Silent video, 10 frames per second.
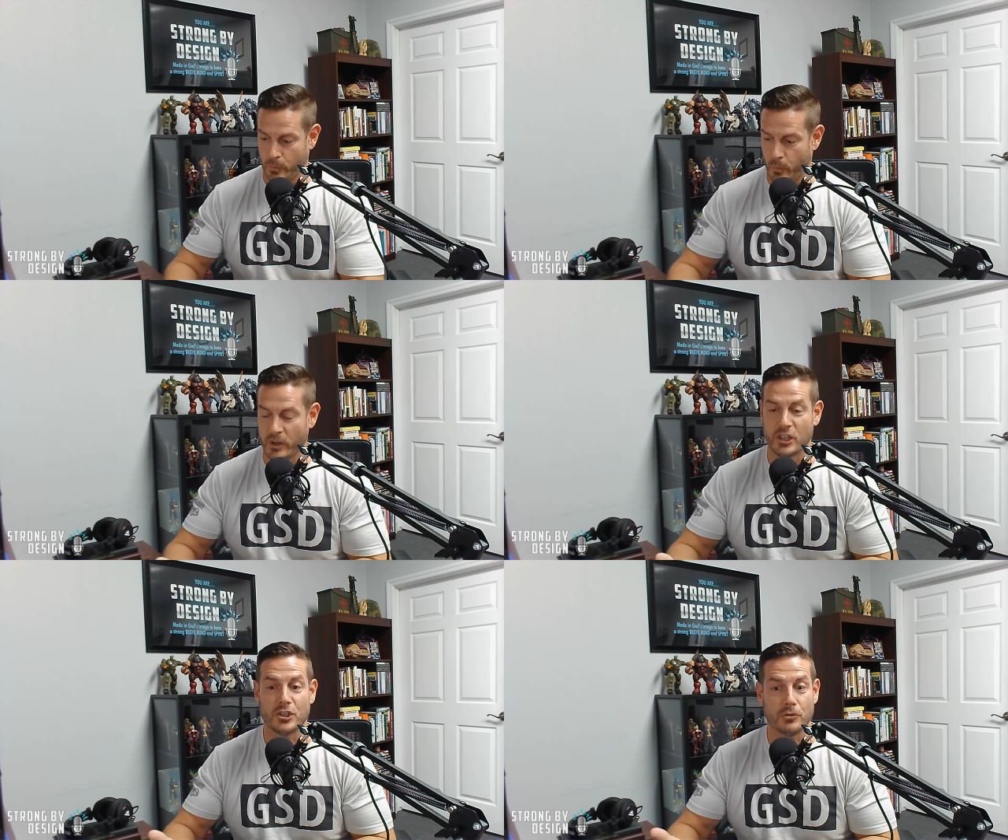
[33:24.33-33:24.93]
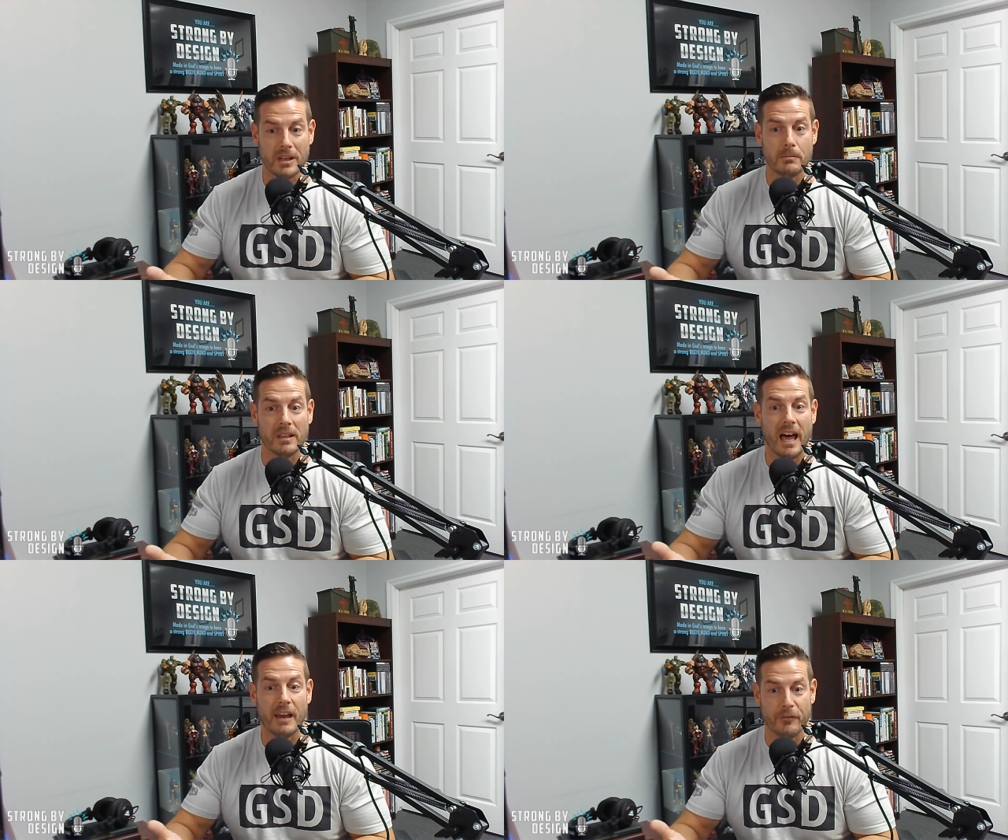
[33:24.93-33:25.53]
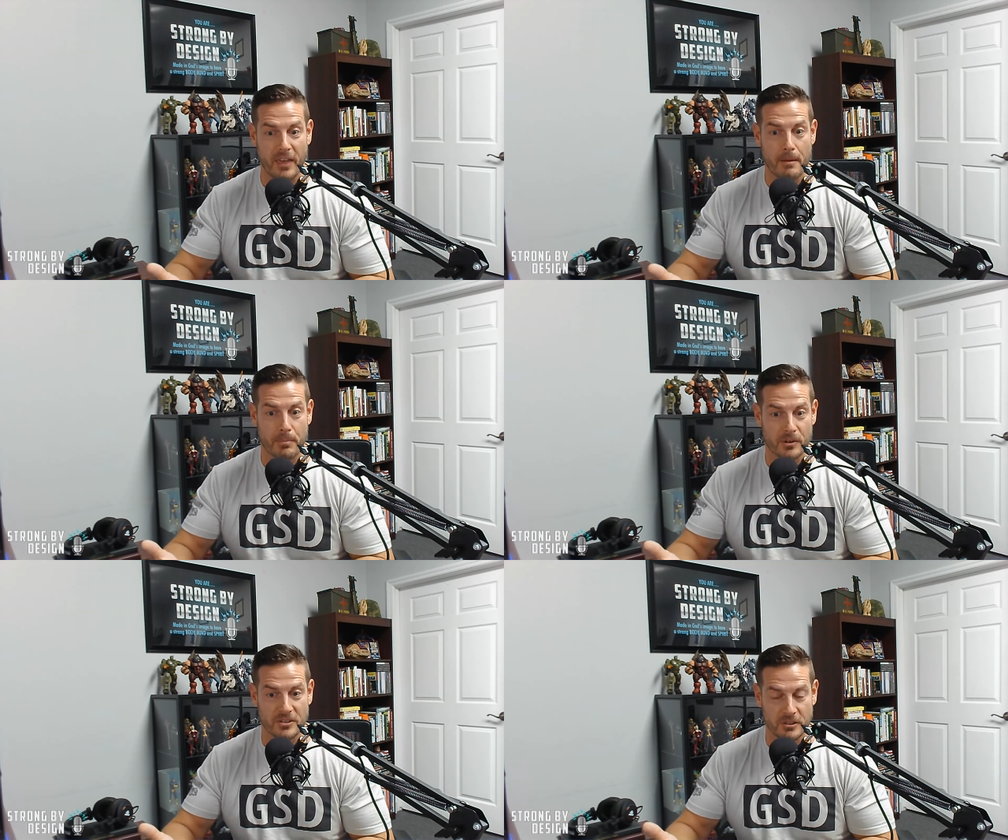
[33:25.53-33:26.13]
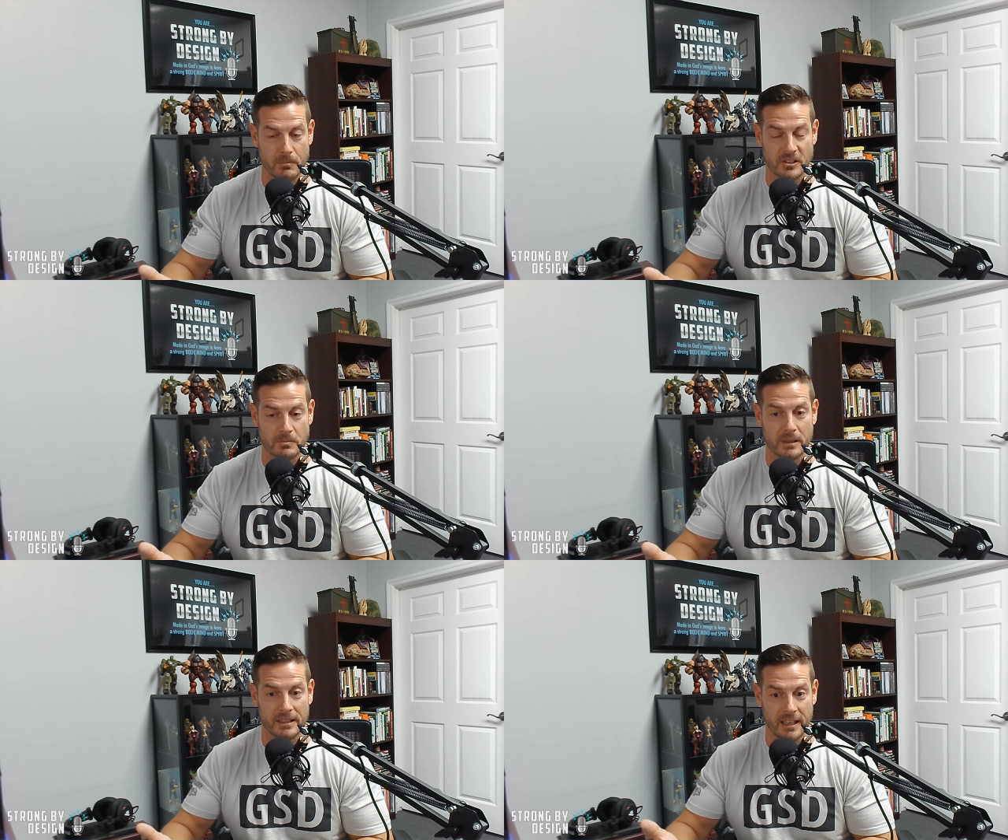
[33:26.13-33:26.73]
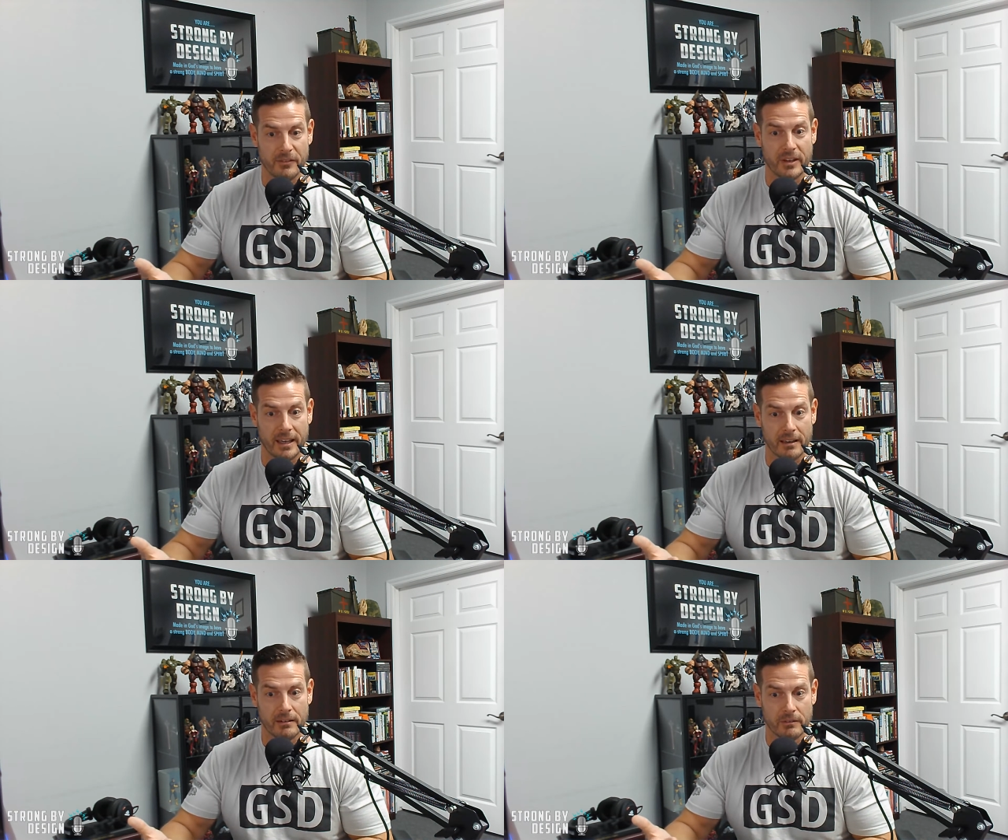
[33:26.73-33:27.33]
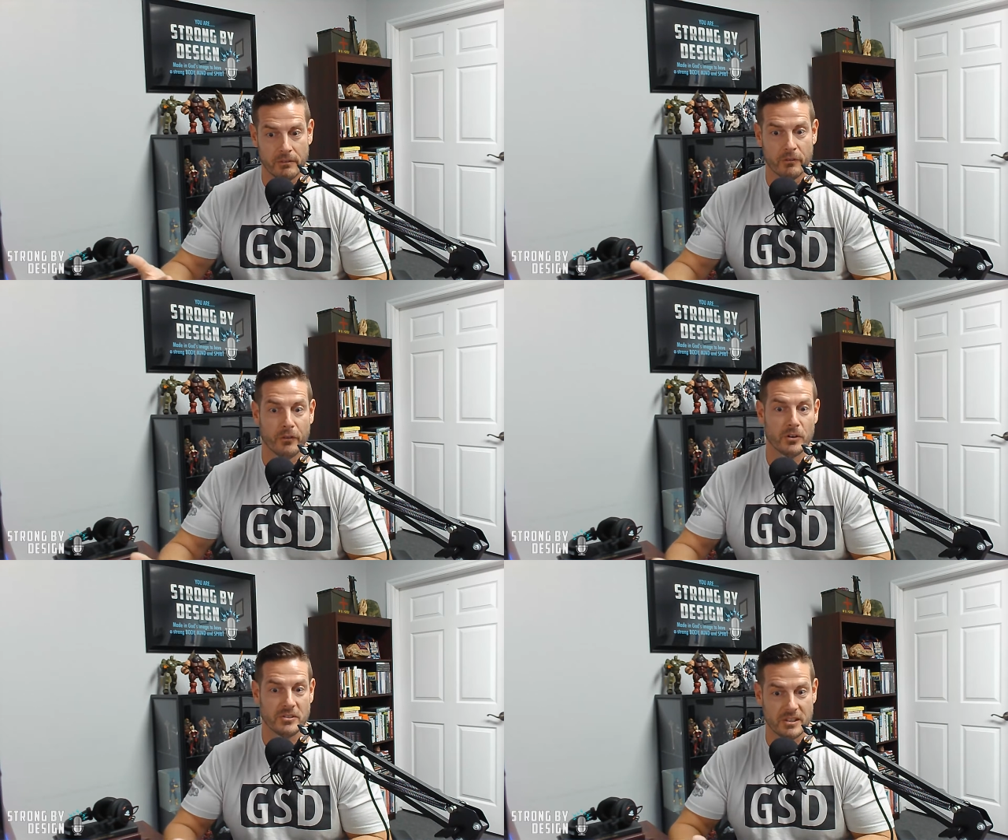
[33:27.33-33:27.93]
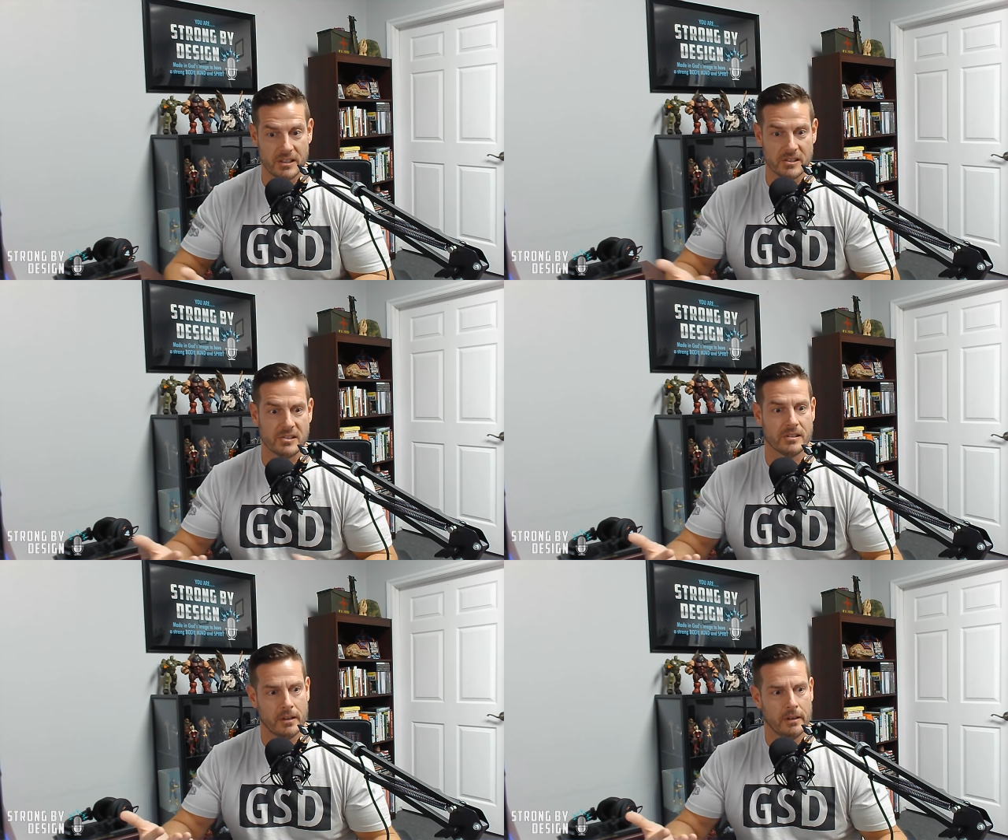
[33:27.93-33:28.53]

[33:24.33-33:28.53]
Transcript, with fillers: what a dream life that person must be living," versus